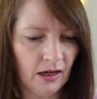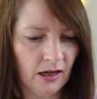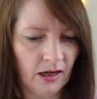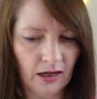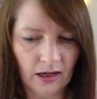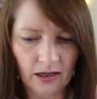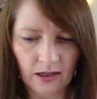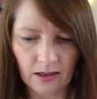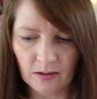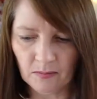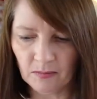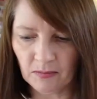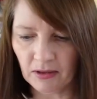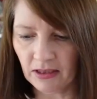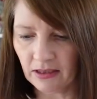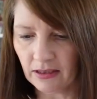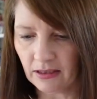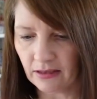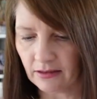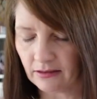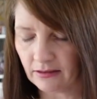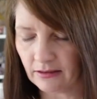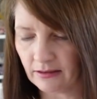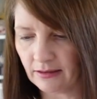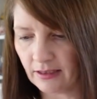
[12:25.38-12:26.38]
and
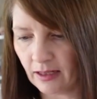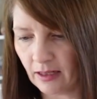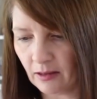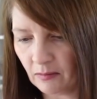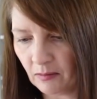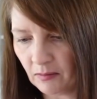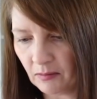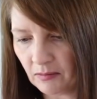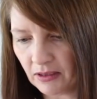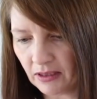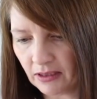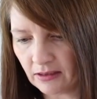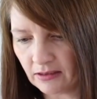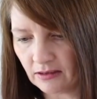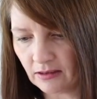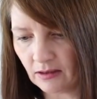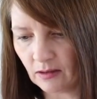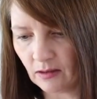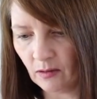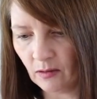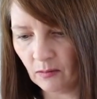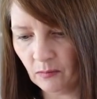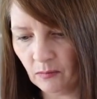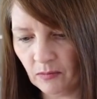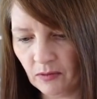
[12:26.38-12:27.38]
this is how I'm
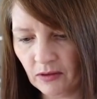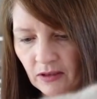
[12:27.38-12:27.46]
getting on